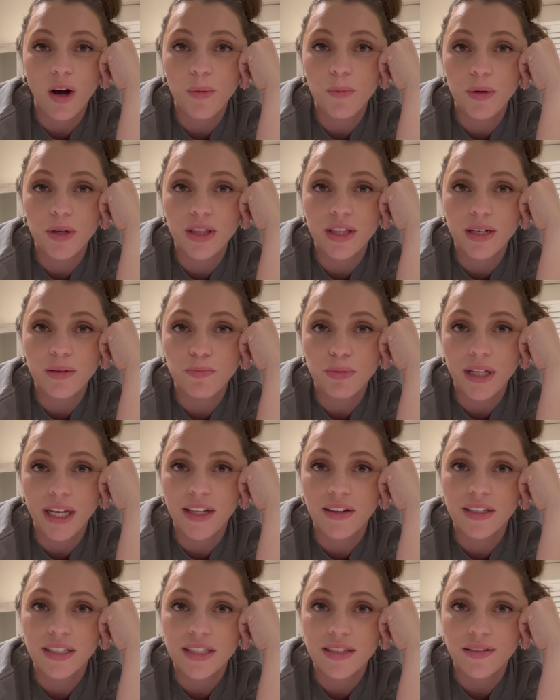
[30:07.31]
I'll put the
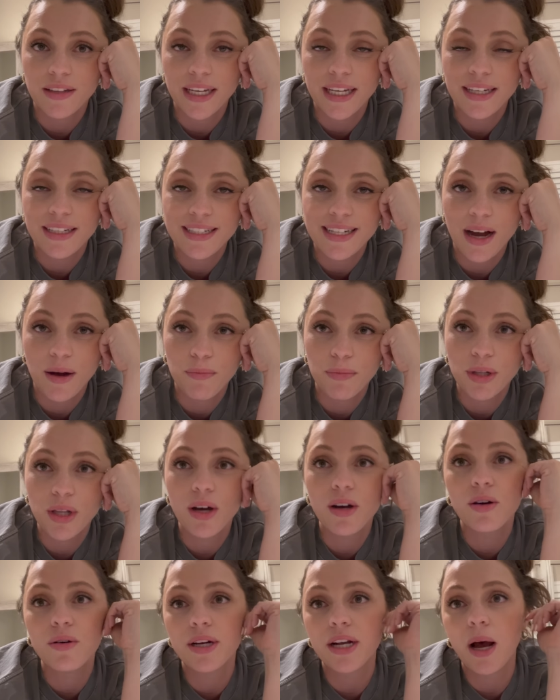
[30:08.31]
playlist link down
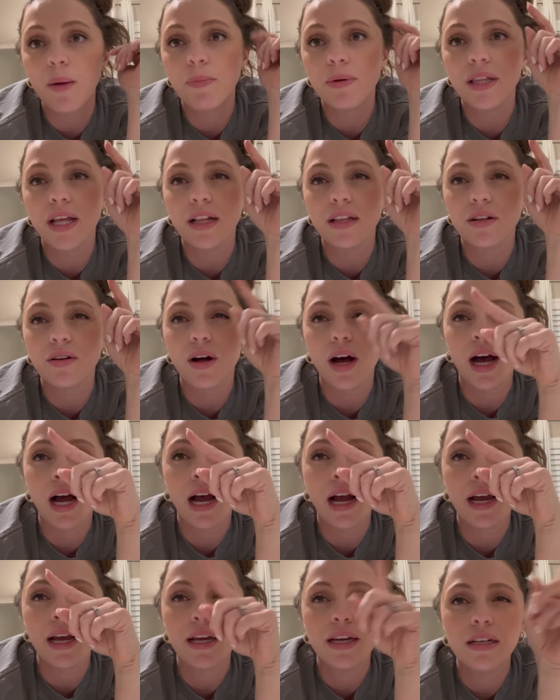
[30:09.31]
below and up in that little
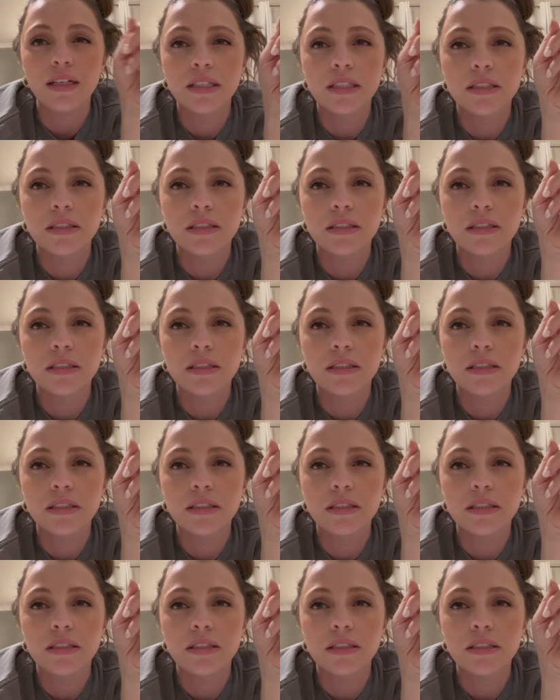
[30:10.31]
eye.